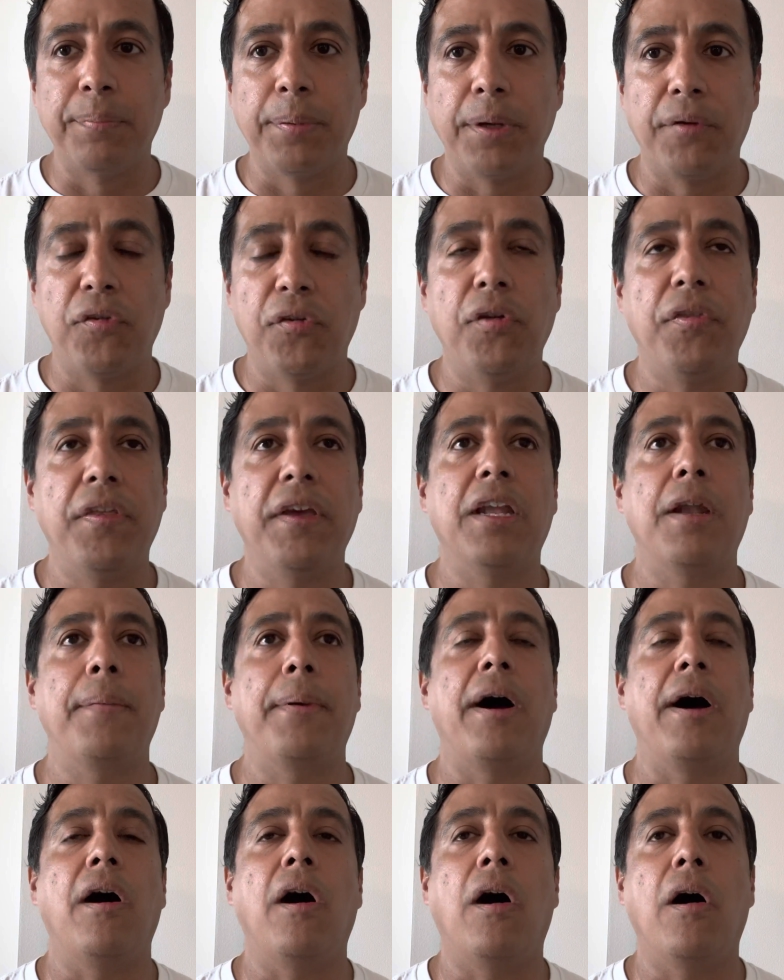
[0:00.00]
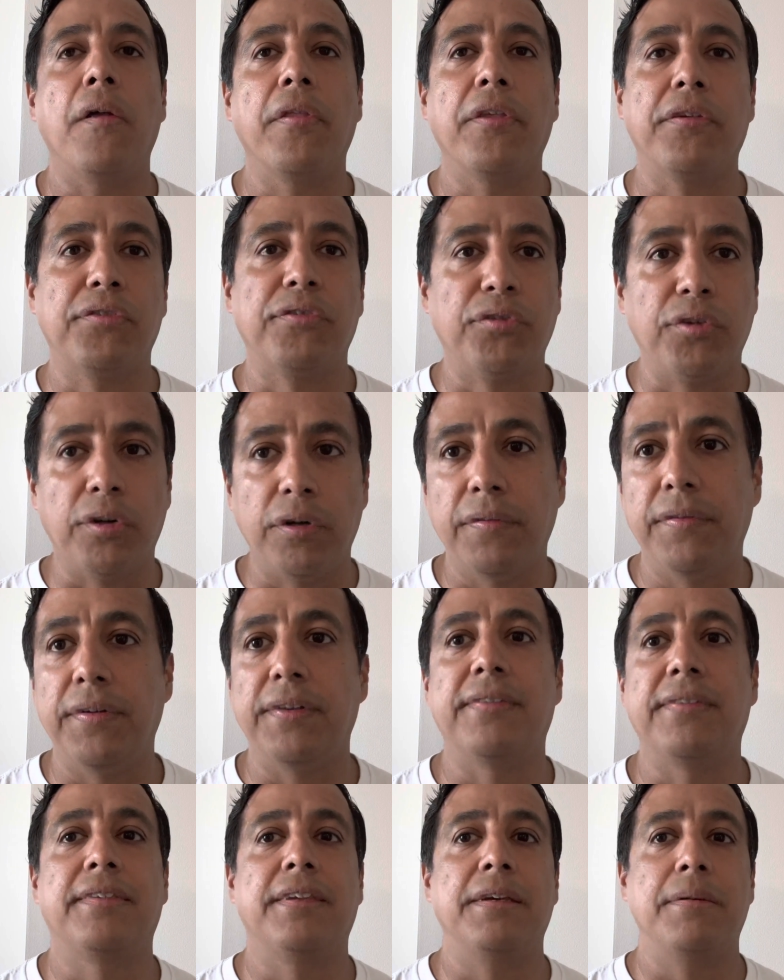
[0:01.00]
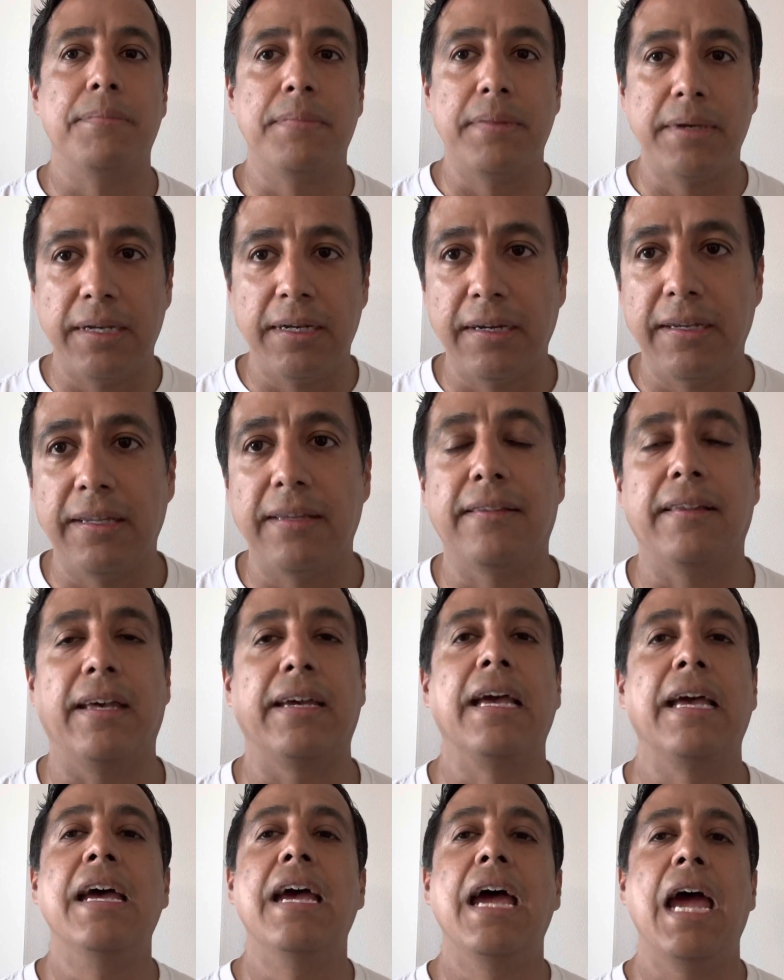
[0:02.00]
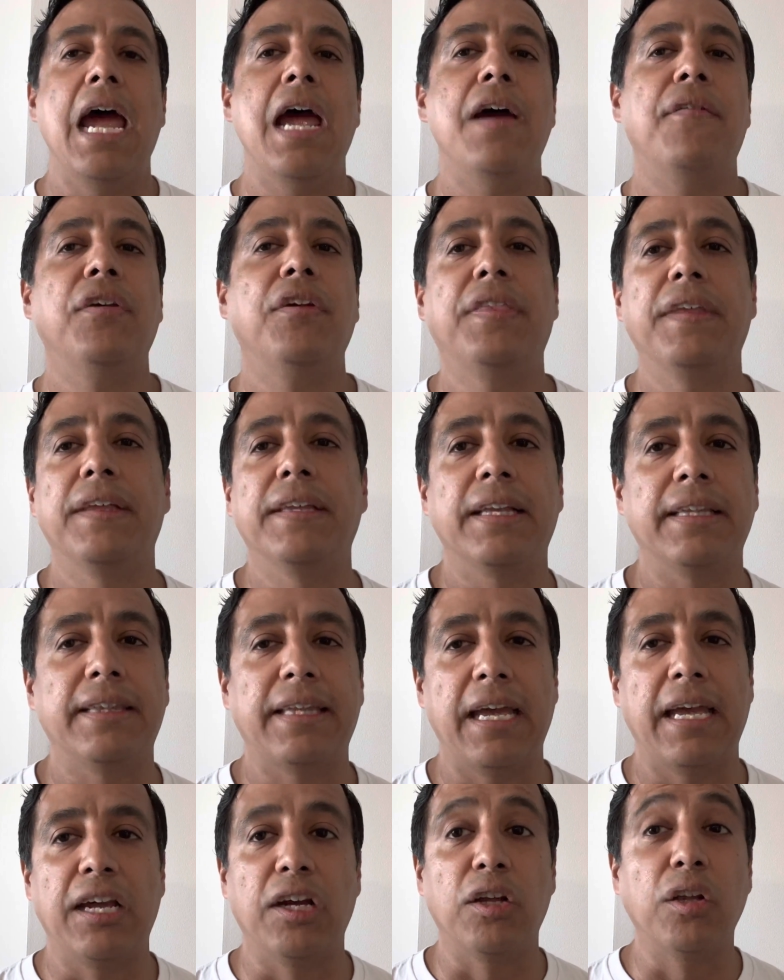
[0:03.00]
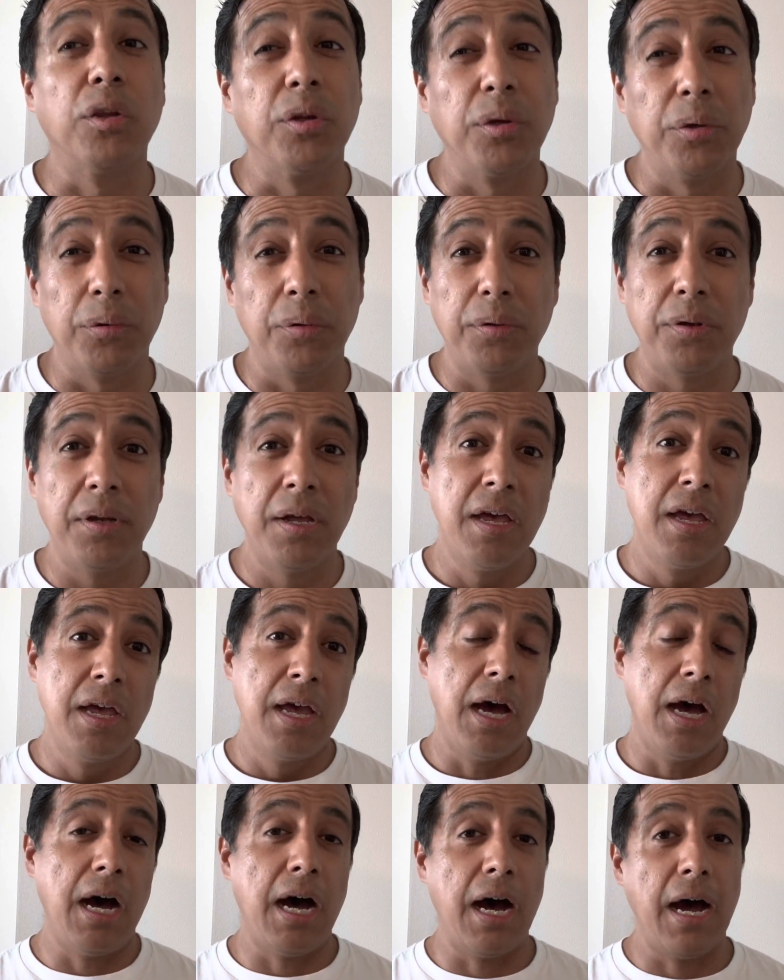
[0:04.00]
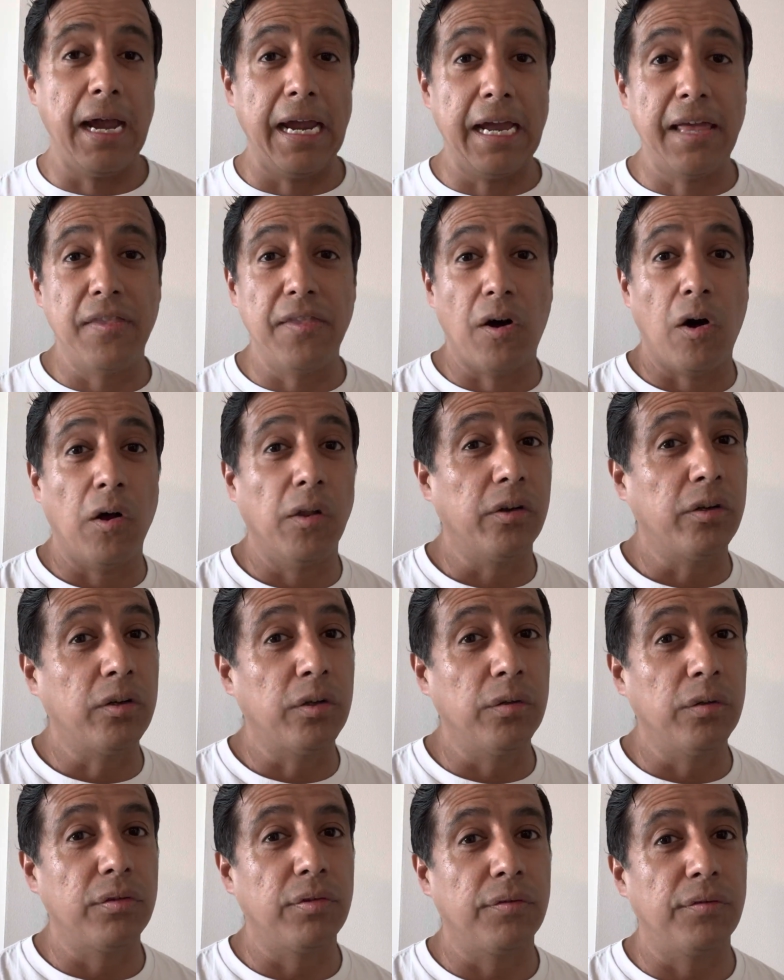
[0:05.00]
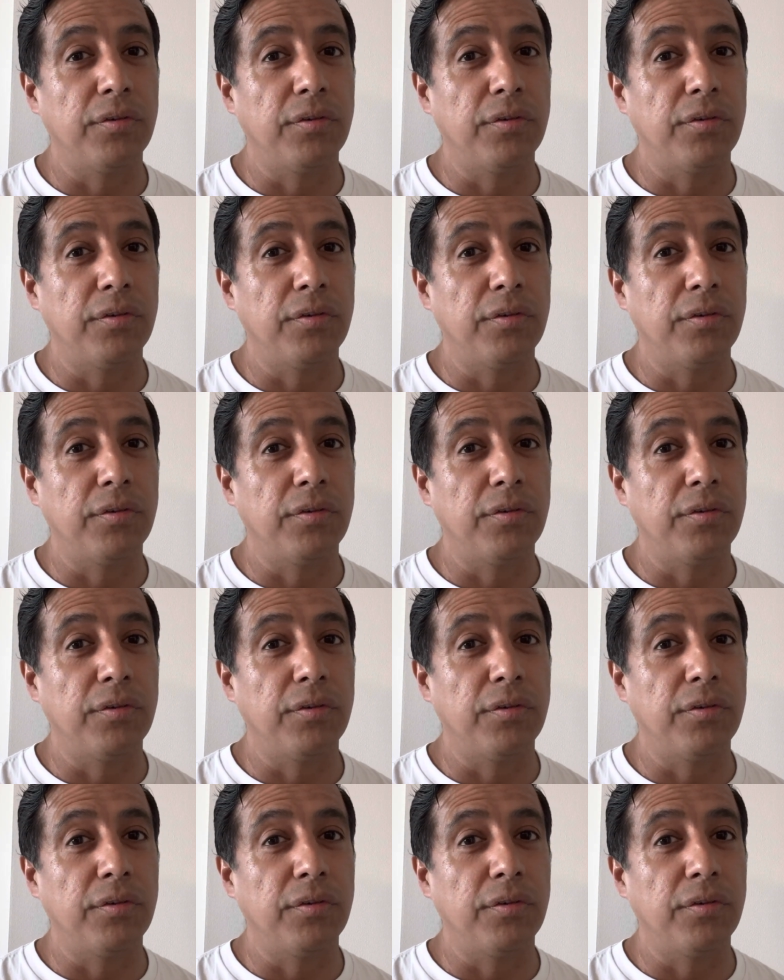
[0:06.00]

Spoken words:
But if you're thinking about all the service, the amenities, like everything that they include in the all-inclusive